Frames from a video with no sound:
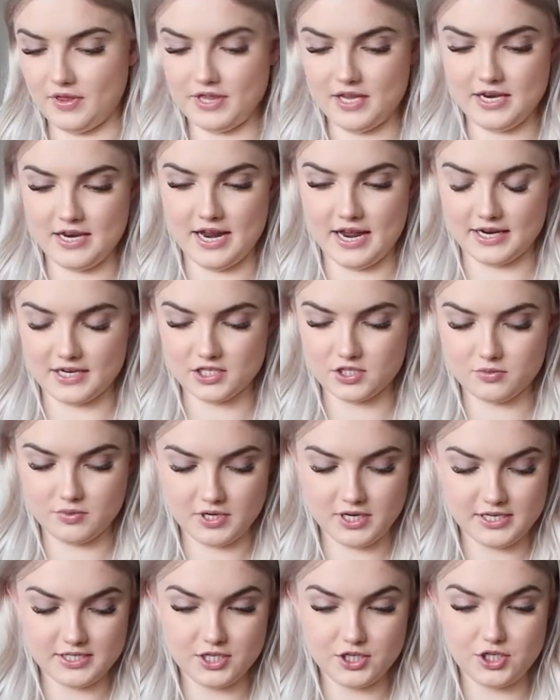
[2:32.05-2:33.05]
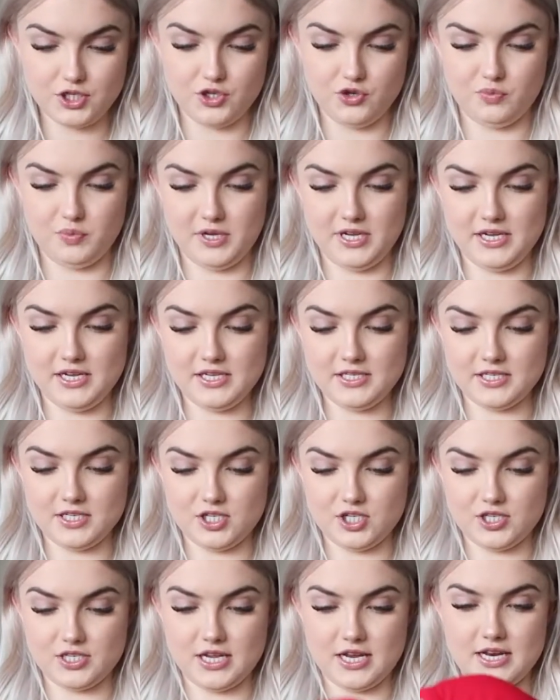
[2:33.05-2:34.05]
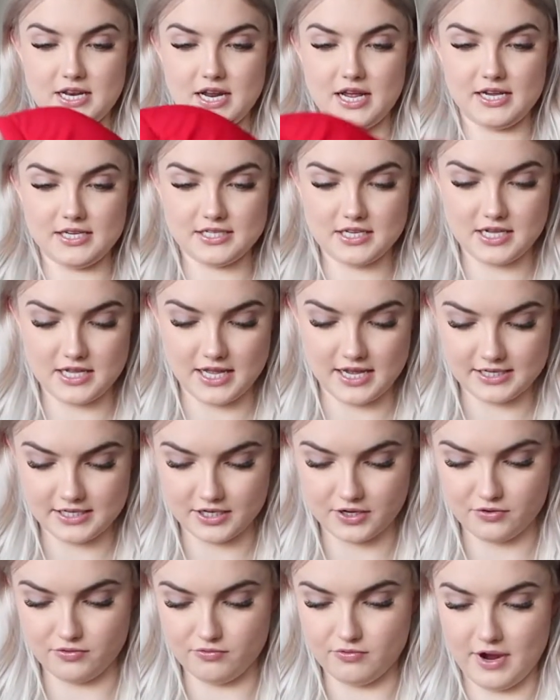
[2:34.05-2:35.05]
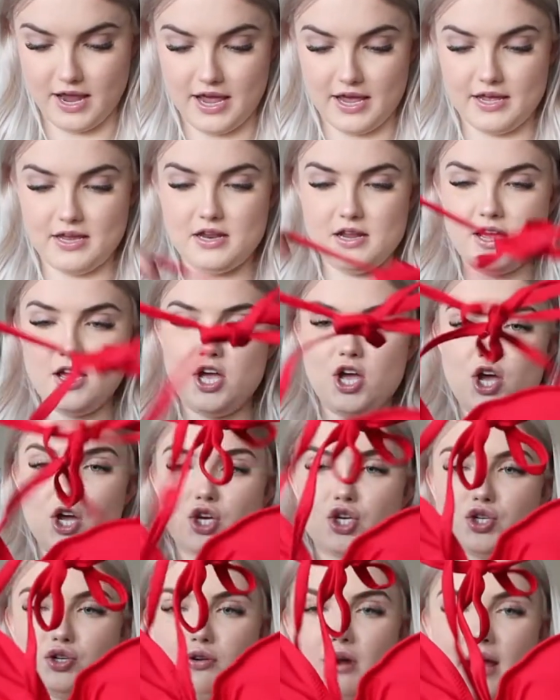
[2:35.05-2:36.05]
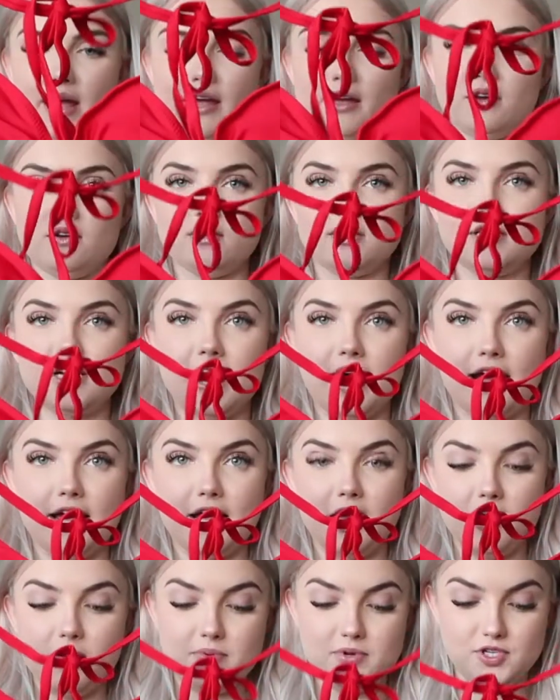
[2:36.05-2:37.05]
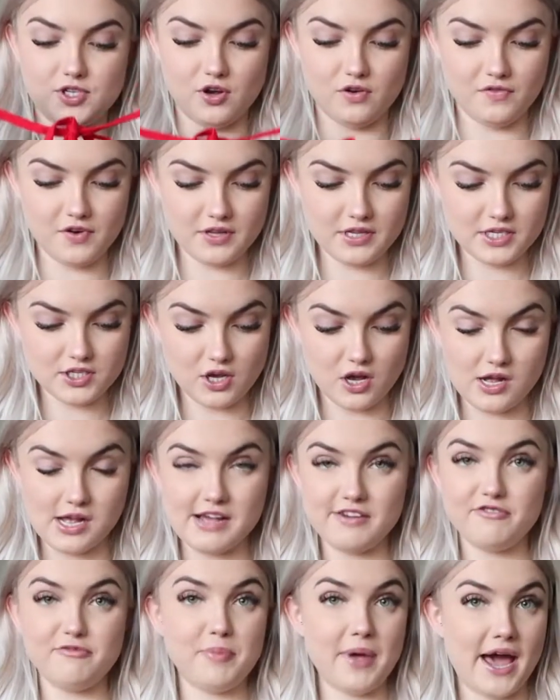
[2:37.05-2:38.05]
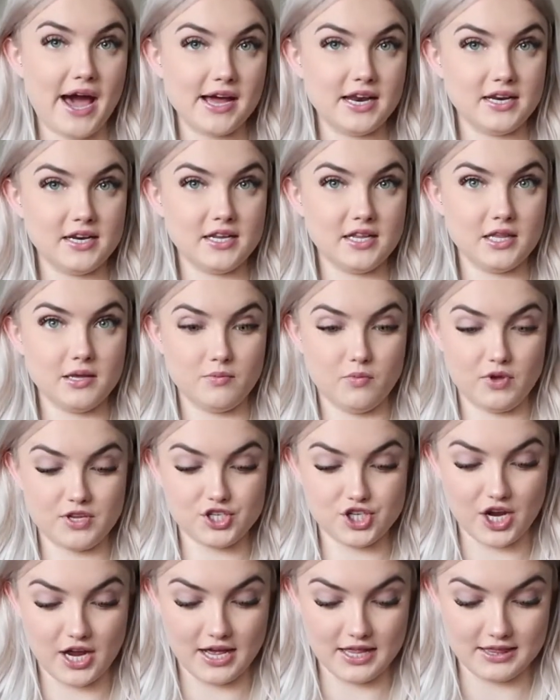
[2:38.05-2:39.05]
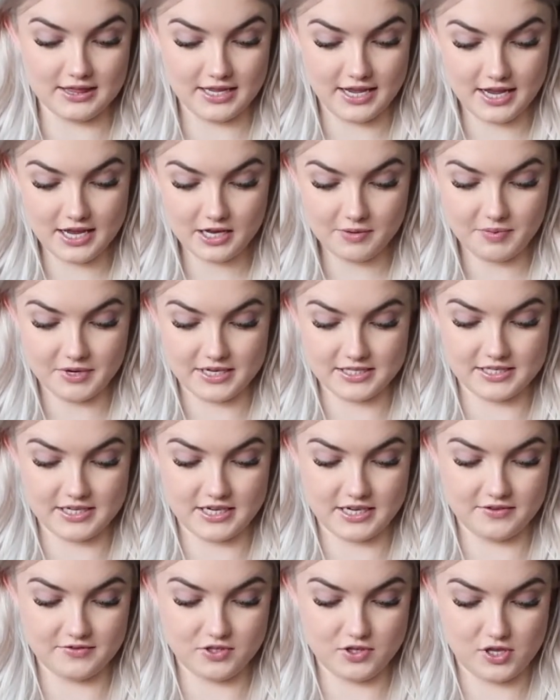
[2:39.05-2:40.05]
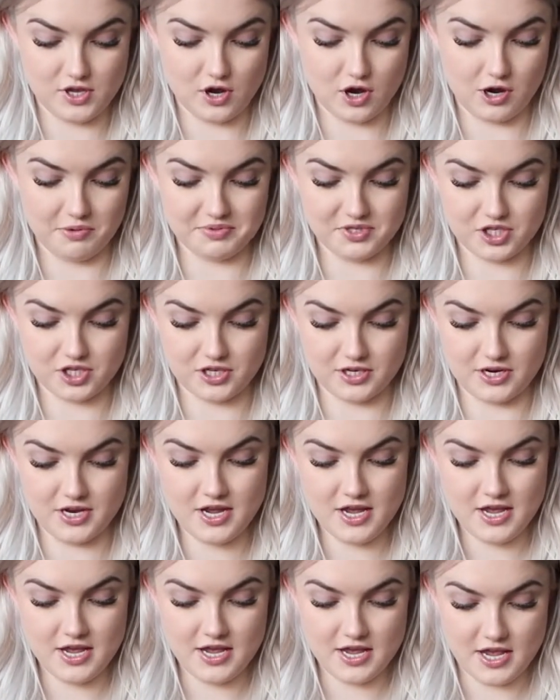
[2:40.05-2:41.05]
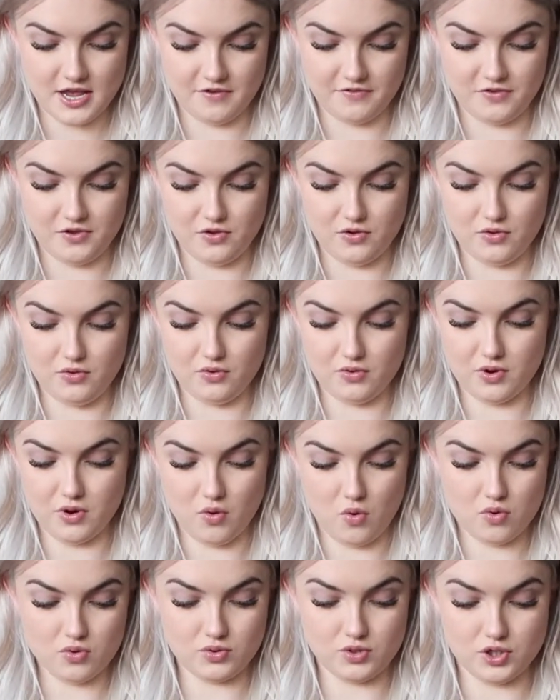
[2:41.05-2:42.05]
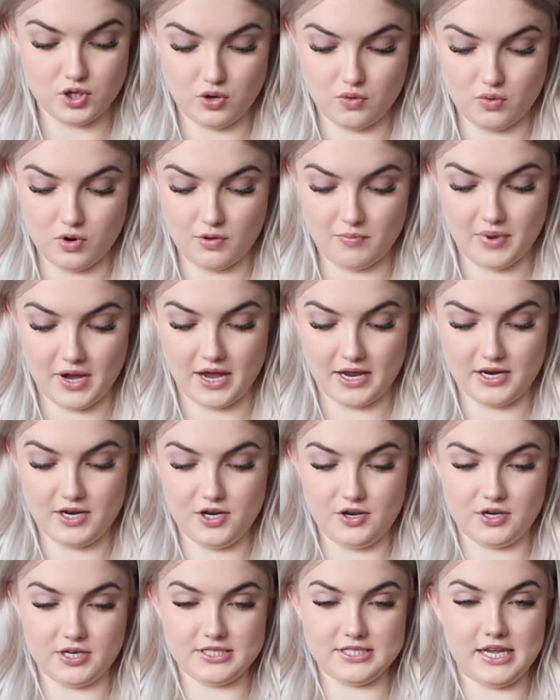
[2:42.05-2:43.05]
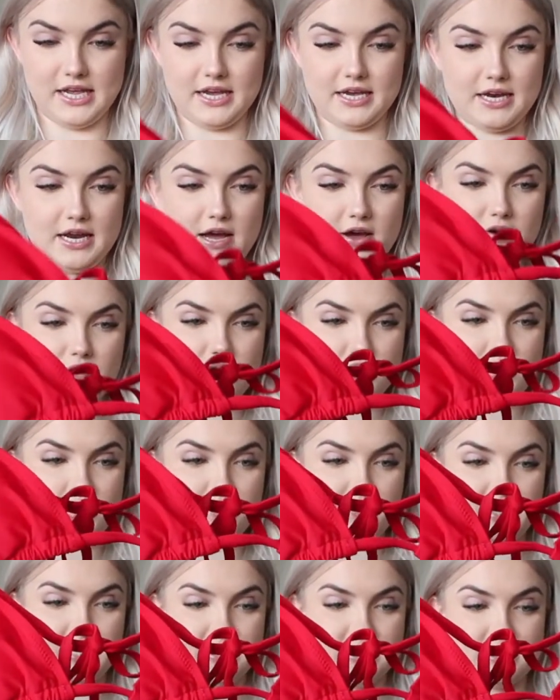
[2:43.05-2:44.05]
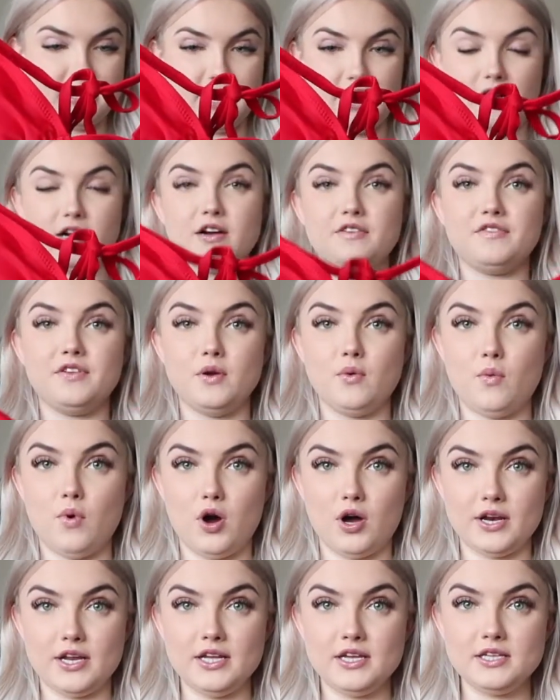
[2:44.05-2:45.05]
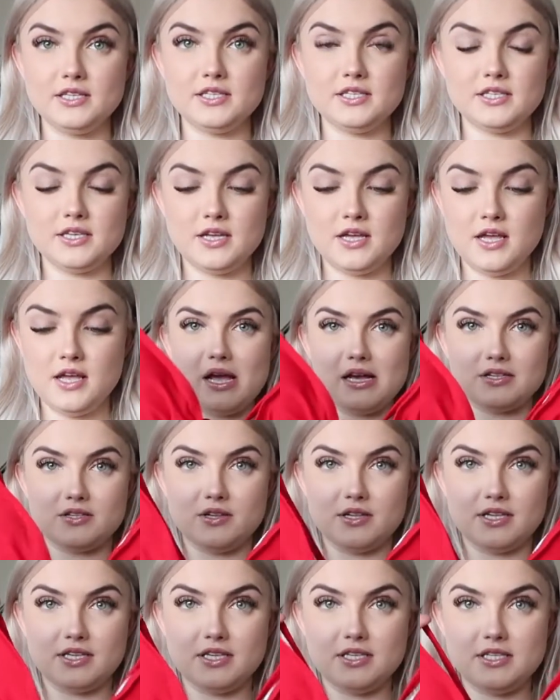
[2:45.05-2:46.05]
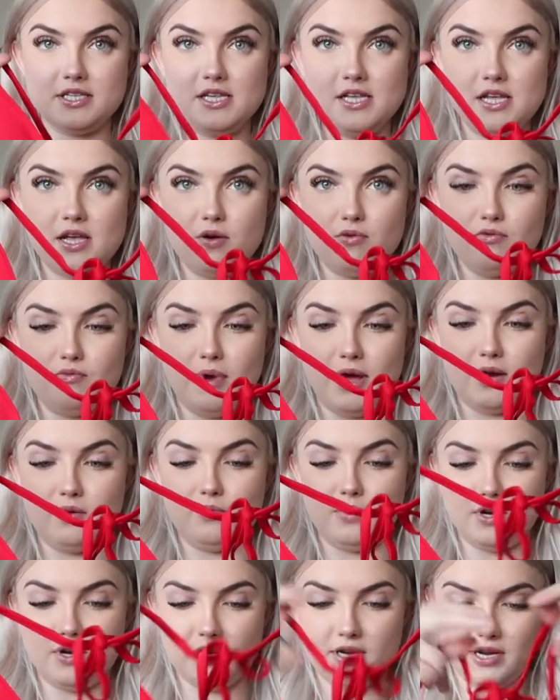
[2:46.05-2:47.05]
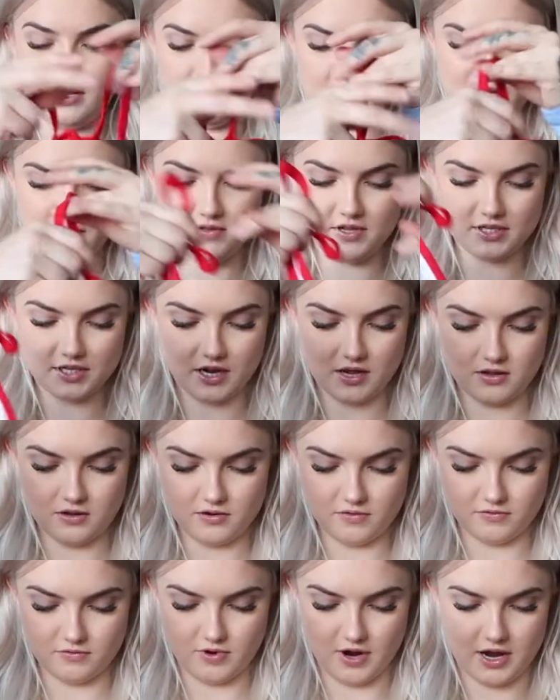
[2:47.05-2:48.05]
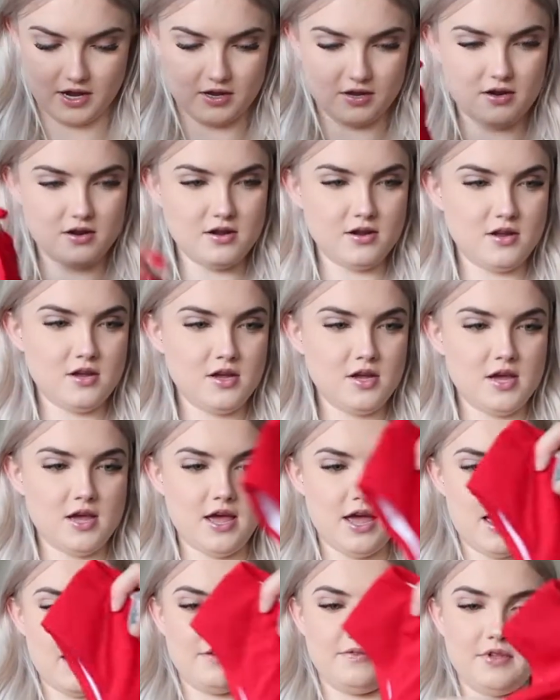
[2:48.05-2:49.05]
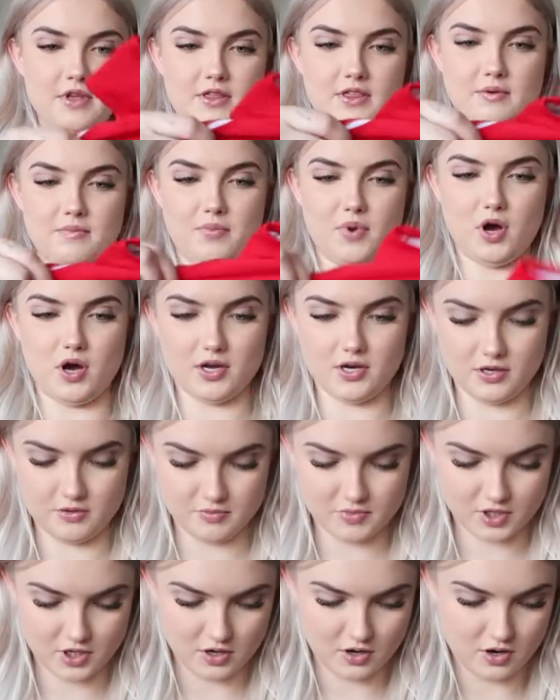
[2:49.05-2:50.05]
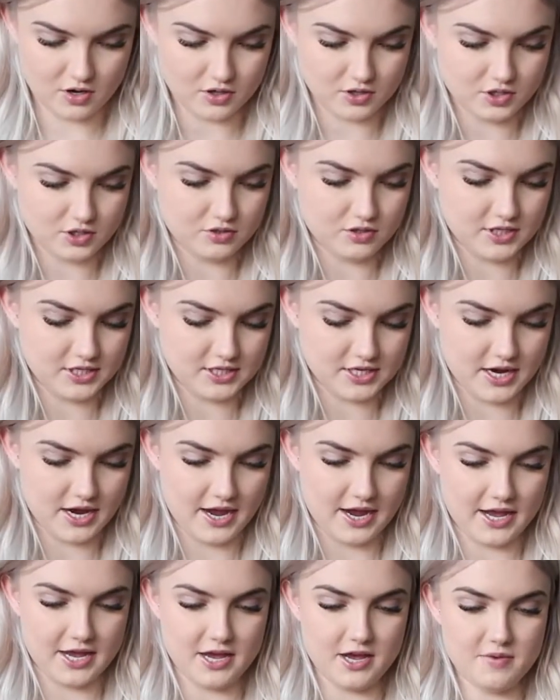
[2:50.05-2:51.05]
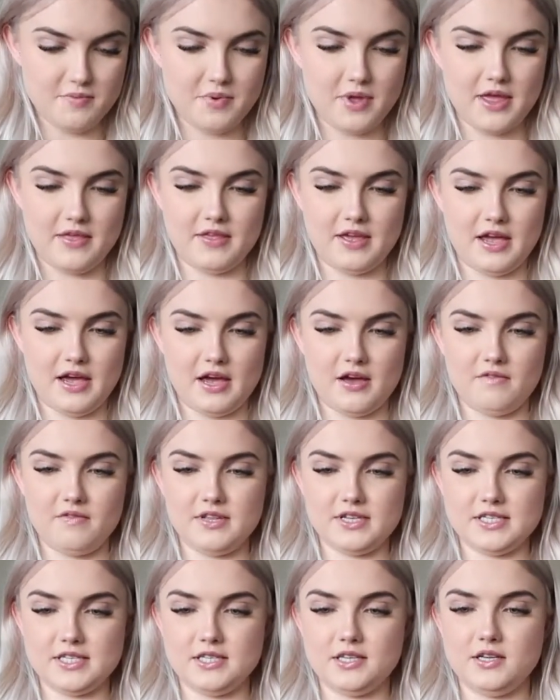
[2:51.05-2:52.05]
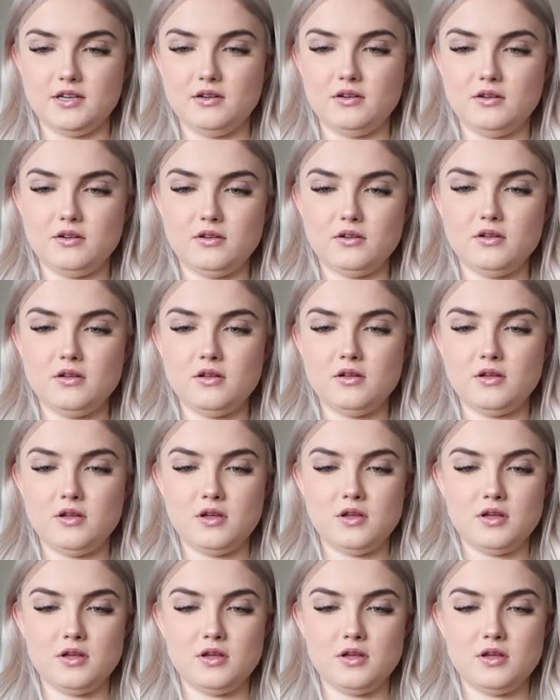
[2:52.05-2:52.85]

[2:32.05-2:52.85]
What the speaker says: The next one is a two-piece. It's just a nice classic red triangle tie-up. So far these all have padding in them, which I like because it gives you the option. If you don't want padding, you can take it out, but it's there if you want it. But yeah, so this is the red one. I love this color red. And then the bottoms are also the tie-up, and they have this little